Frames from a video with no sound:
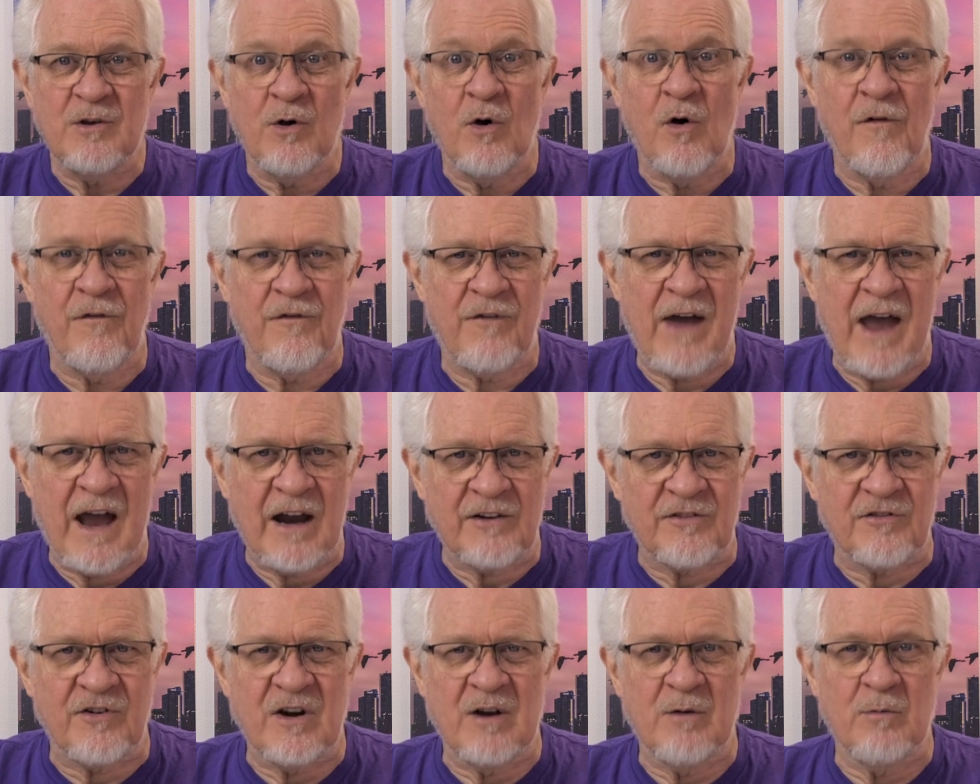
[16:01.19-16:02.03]
your
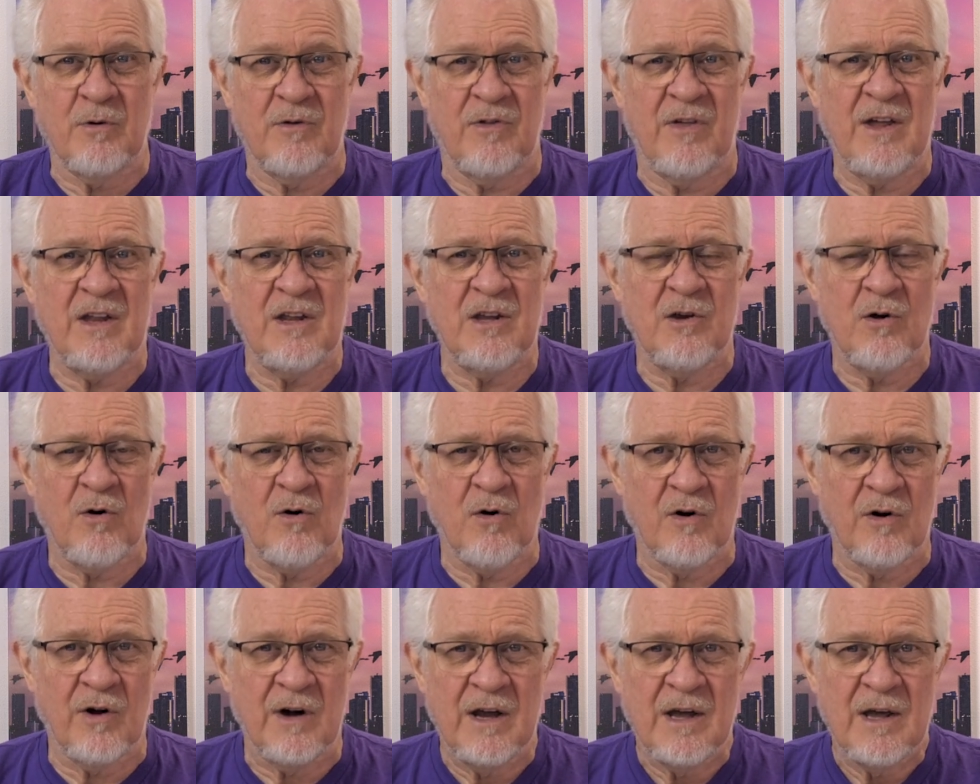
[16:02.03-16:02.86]
factory, within
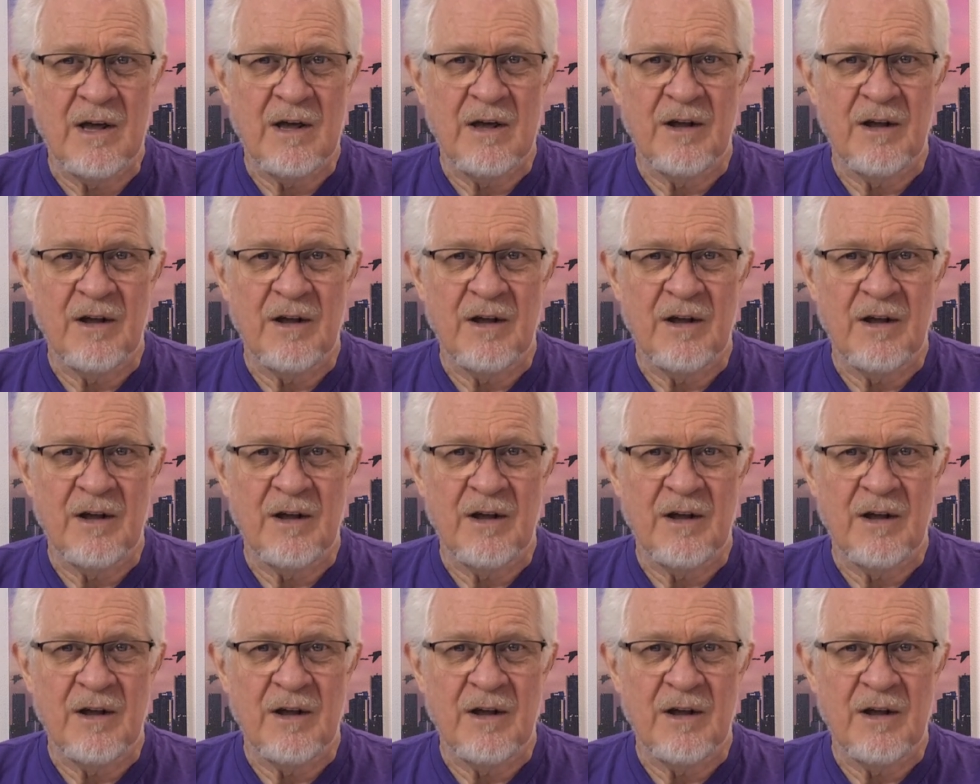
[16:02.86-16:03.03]
your